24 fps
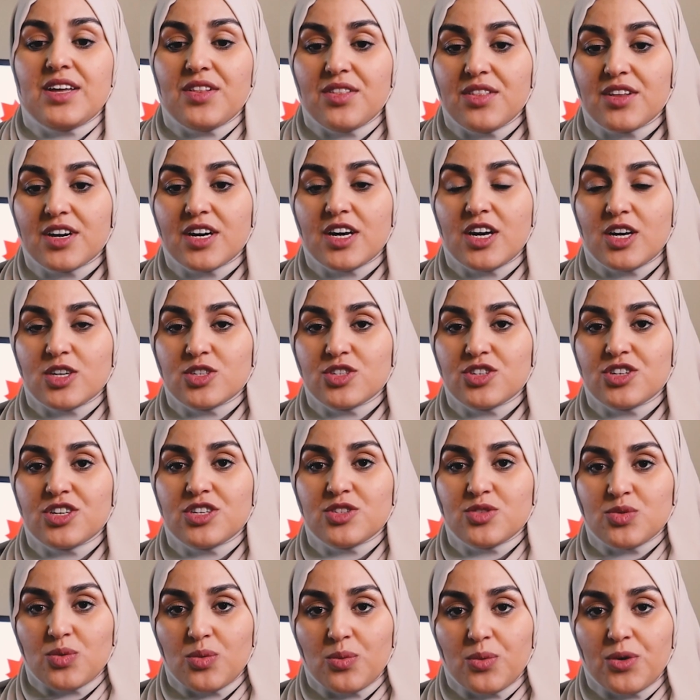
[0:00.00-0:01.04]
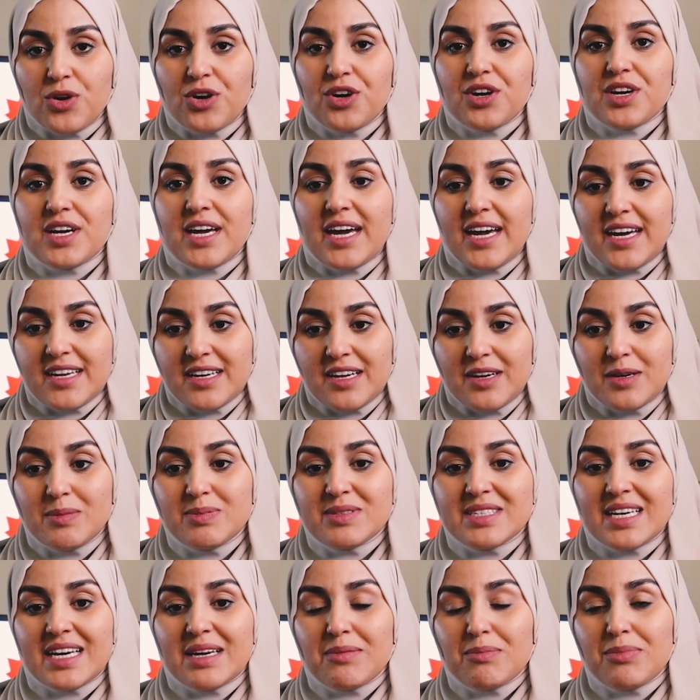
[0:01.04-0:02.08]
in the country to work and
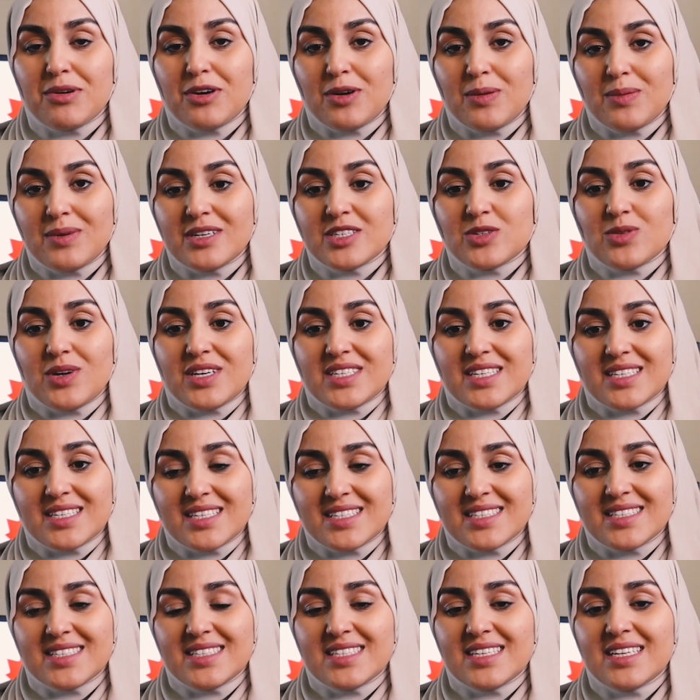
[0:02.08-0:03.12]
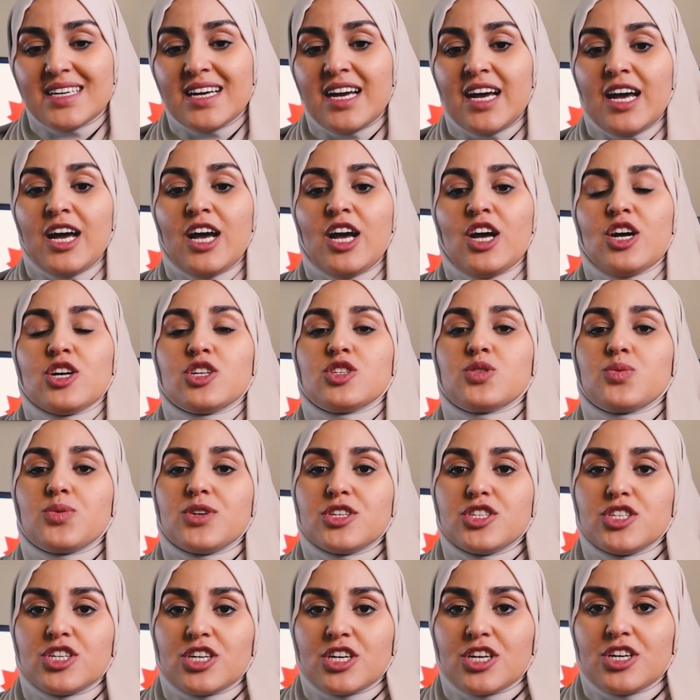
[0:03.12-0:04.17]
obtain permanent residency,
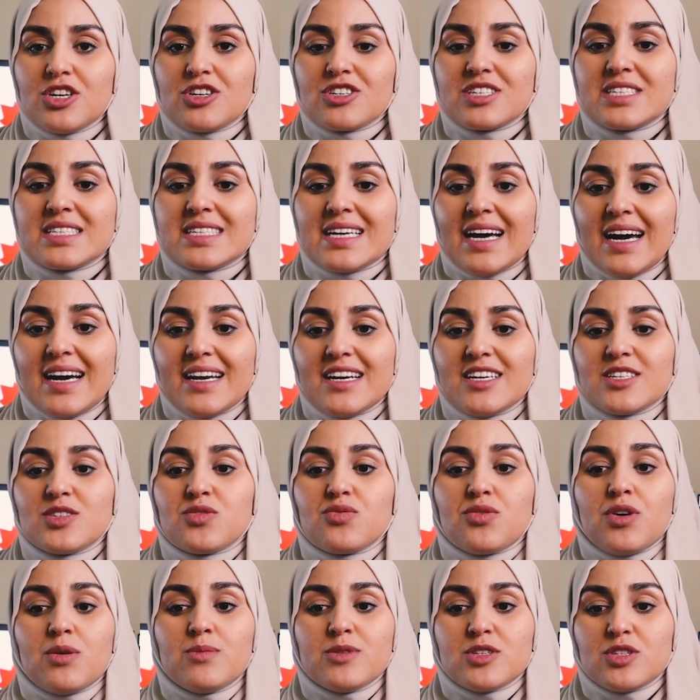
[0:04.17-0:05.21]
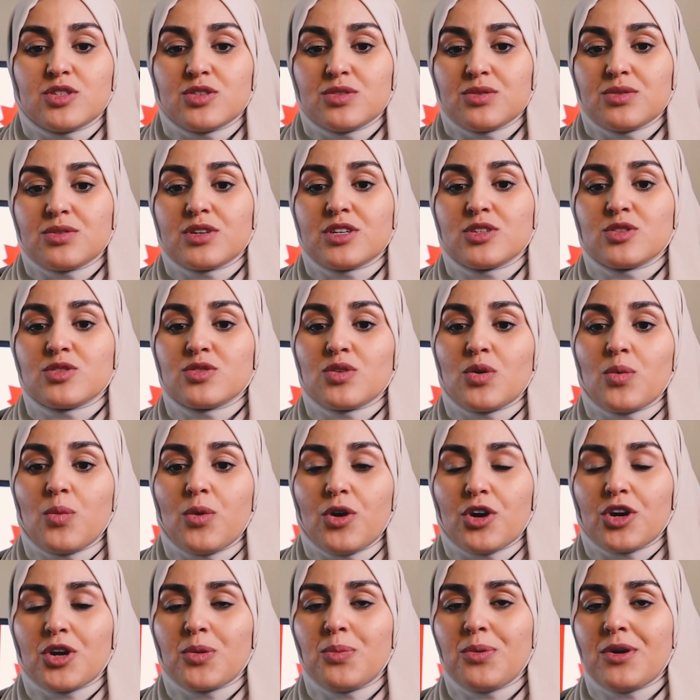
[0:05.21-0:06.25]
switching your status from a student to a
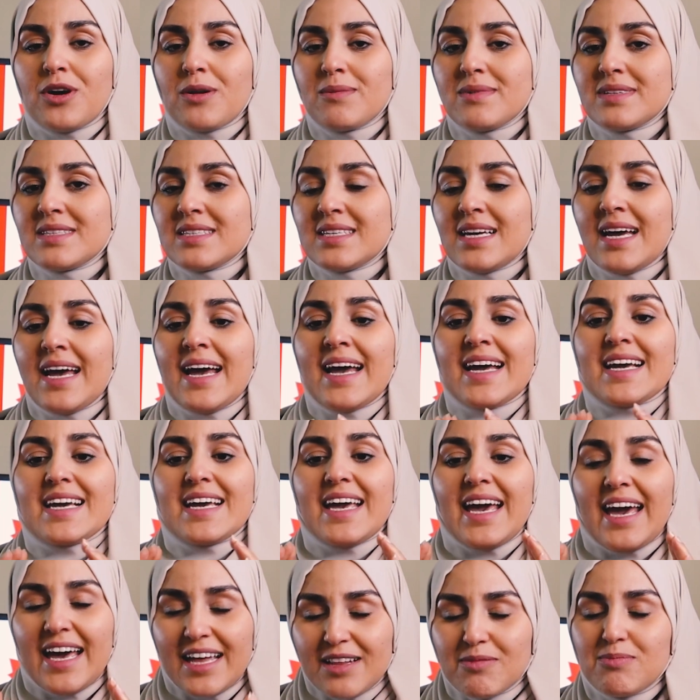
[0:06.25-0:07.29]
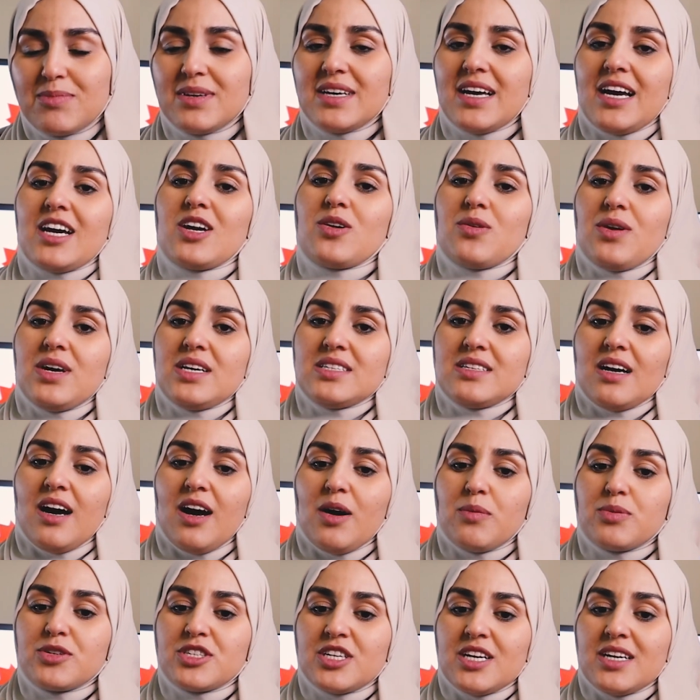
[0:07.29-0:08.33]
work permit can be a great
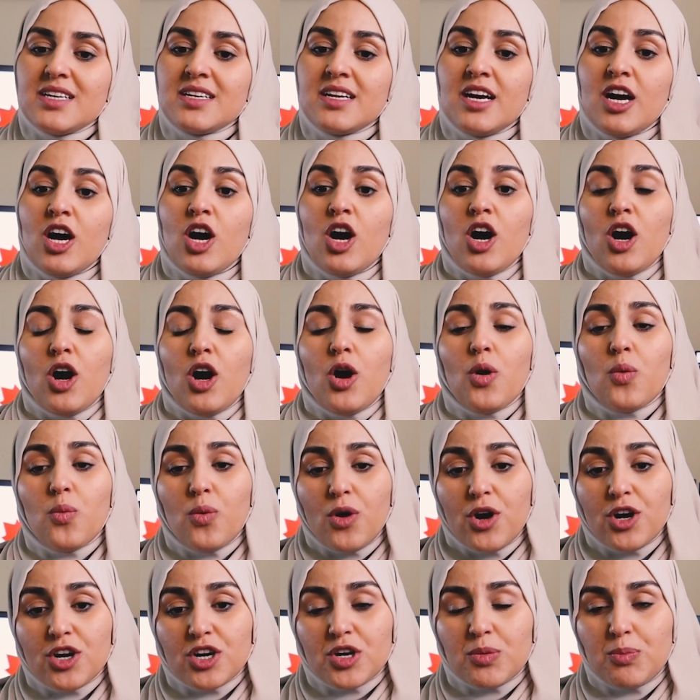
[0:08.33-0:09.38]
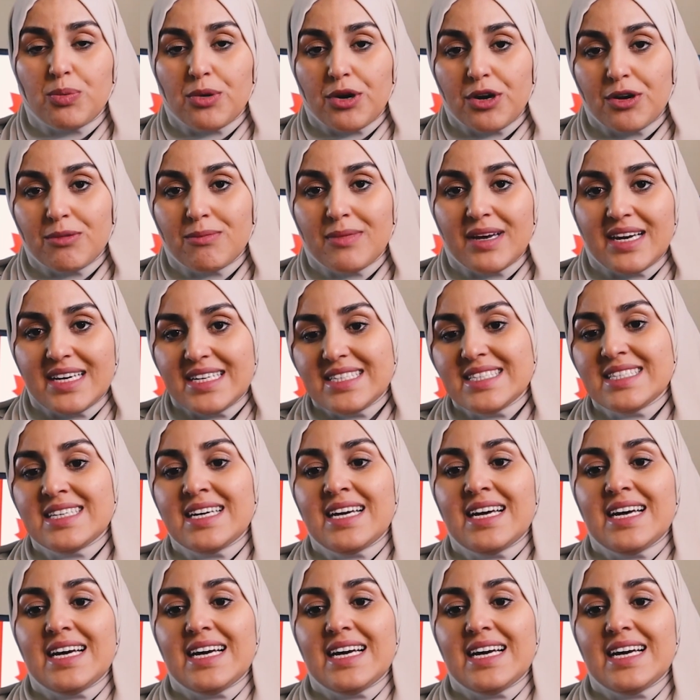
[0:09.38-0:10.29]
option. A work permit